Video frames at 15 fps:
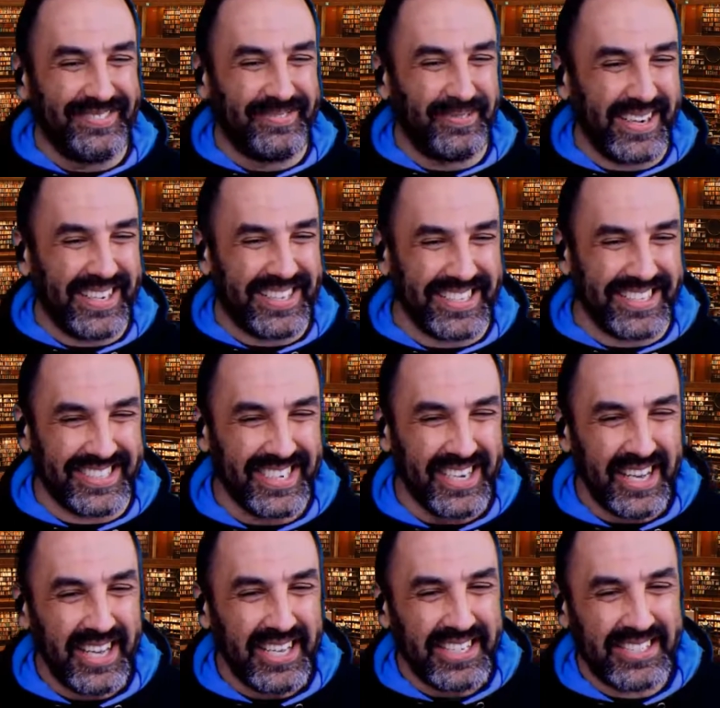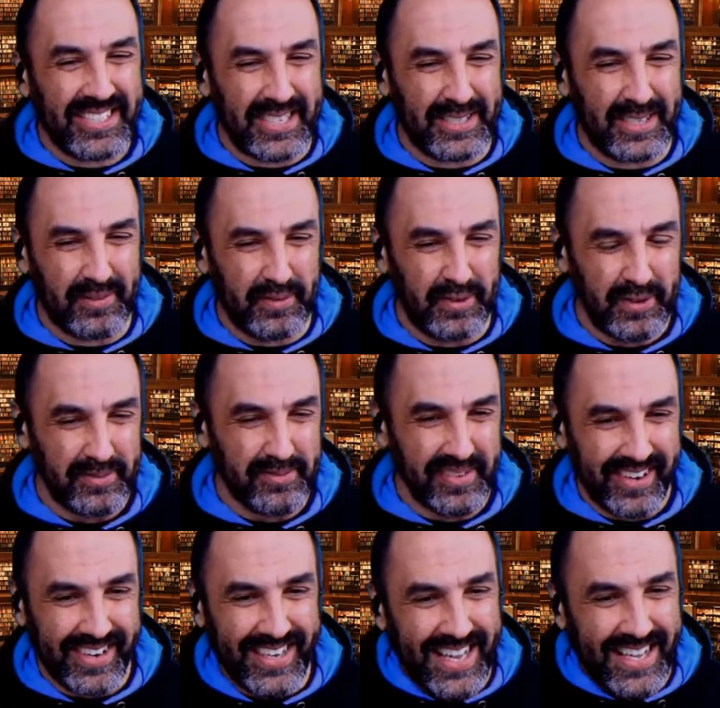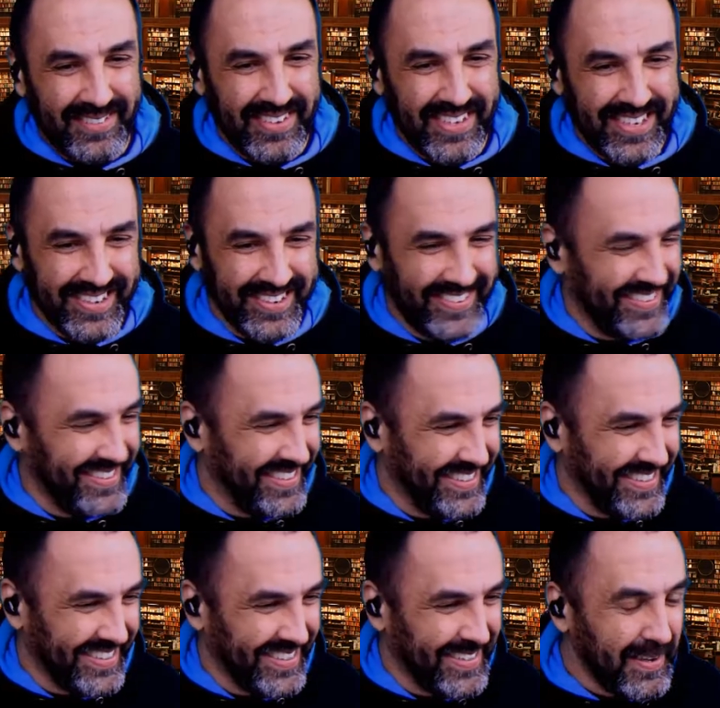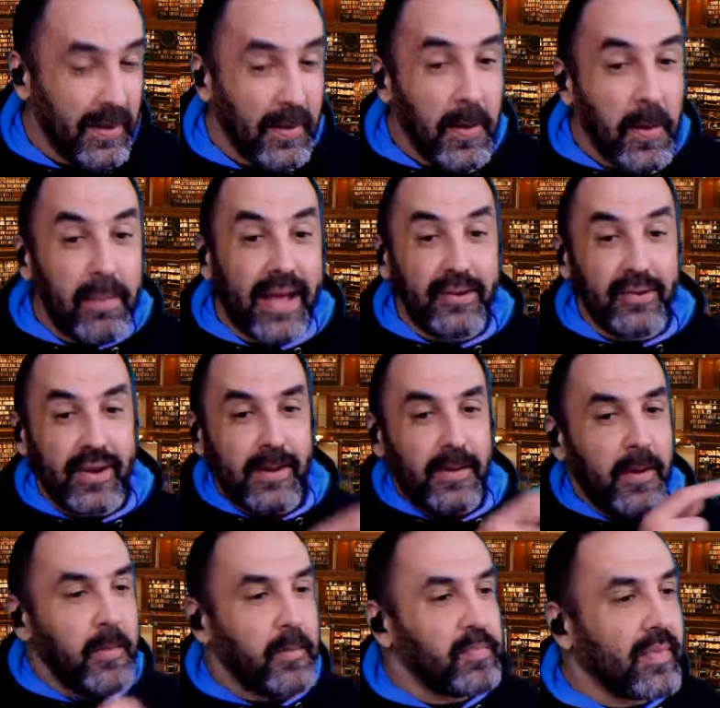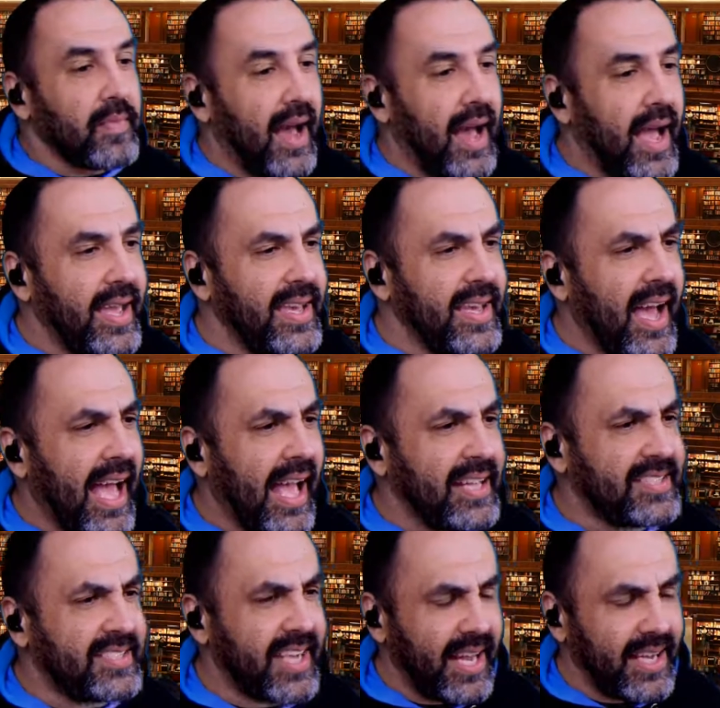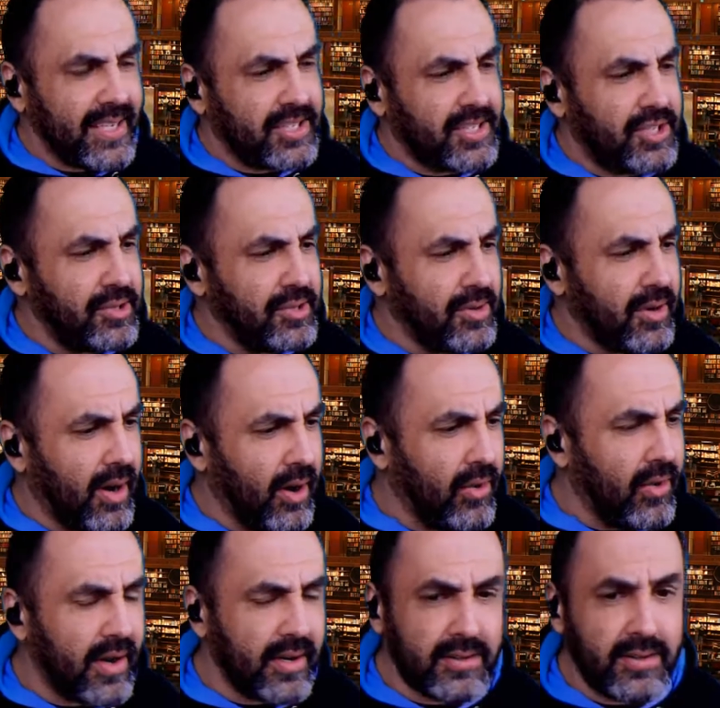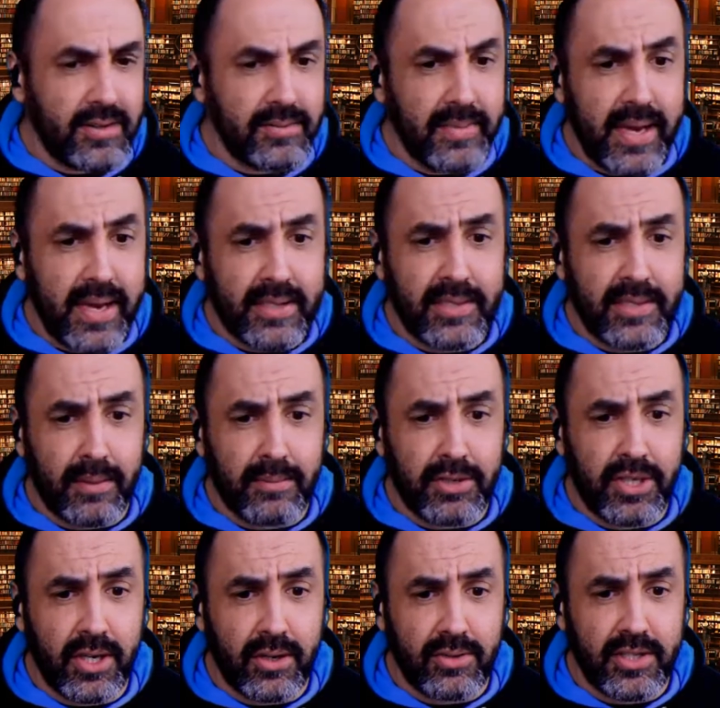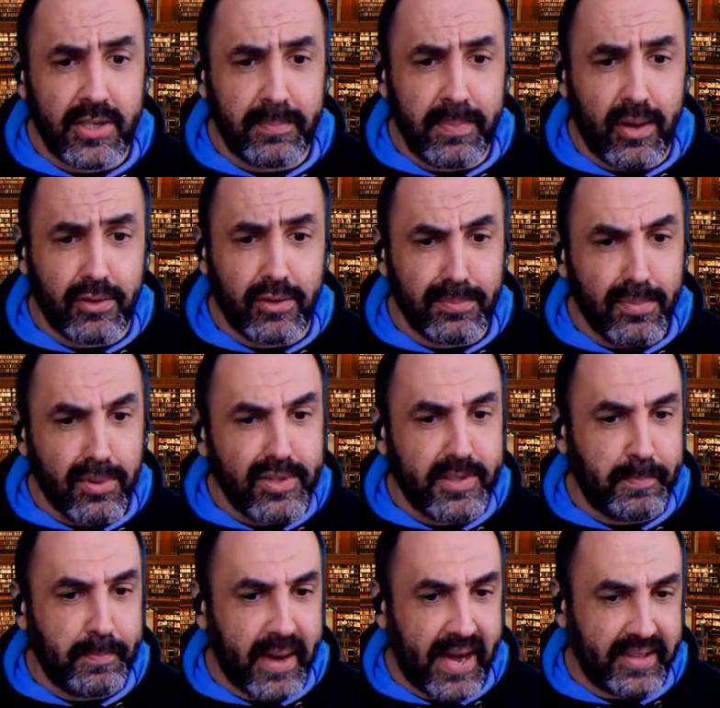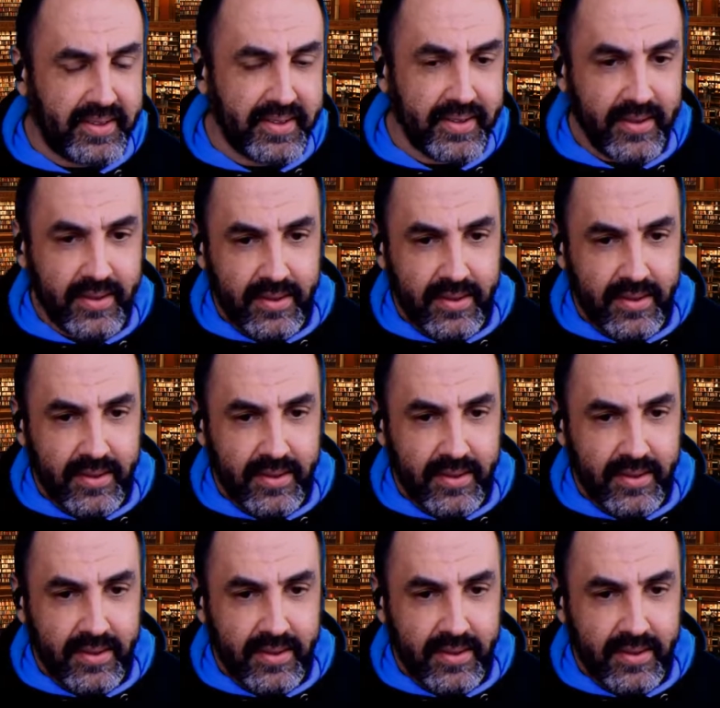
British sense of humor? Let me know. By the way, I challenge you, Howard, to make some shows about Monty Python,